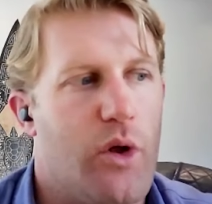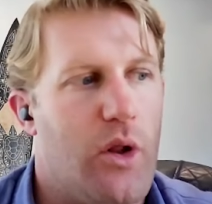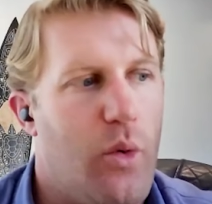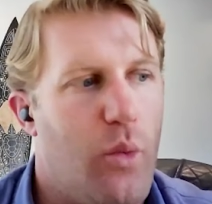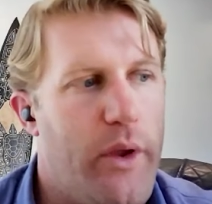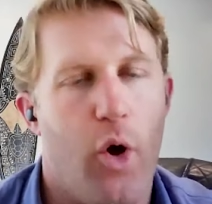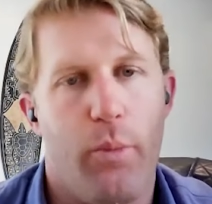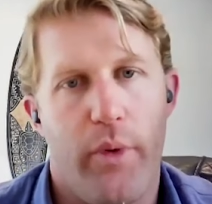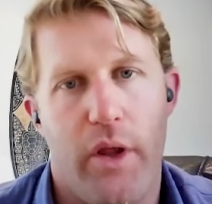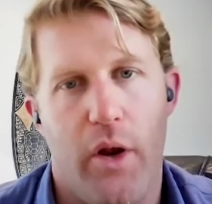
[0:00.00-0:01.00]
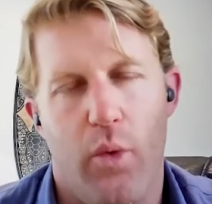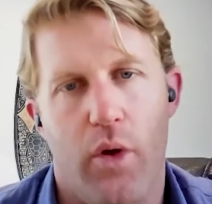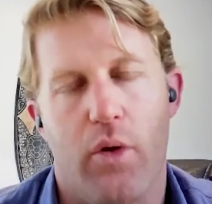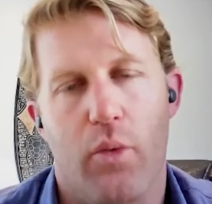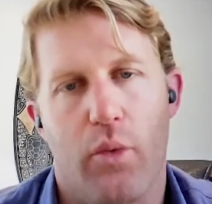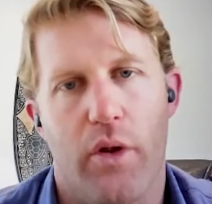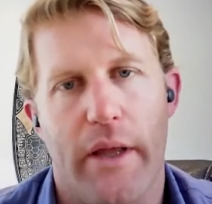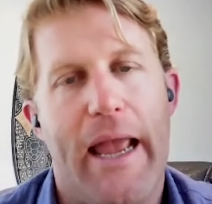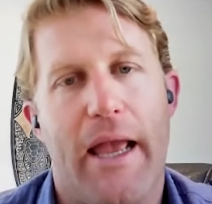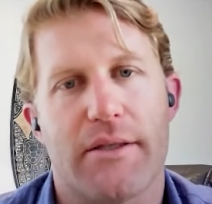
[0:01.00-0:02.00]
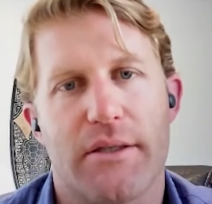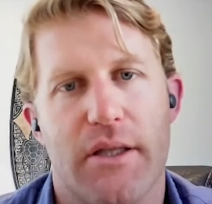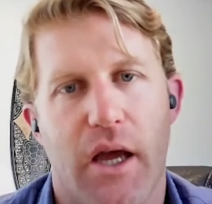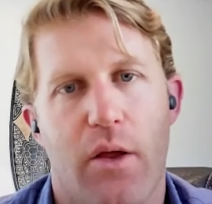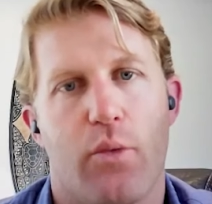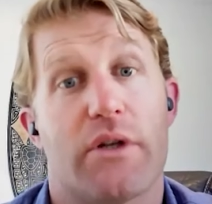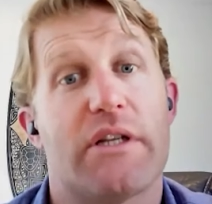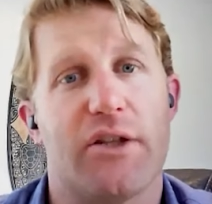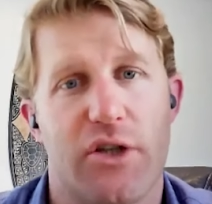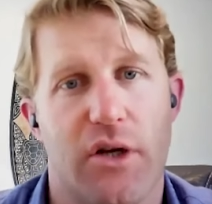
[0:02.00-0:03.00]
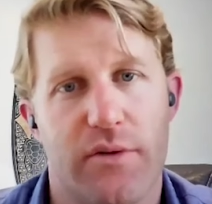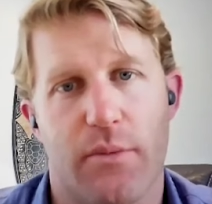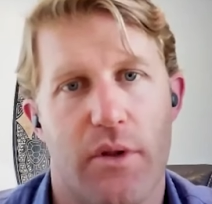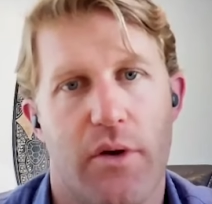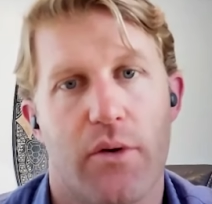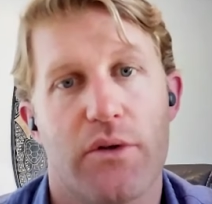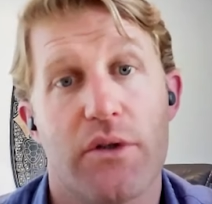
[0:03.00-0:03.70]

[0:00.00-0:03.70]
we hope, will enhance the kind of retention of some of those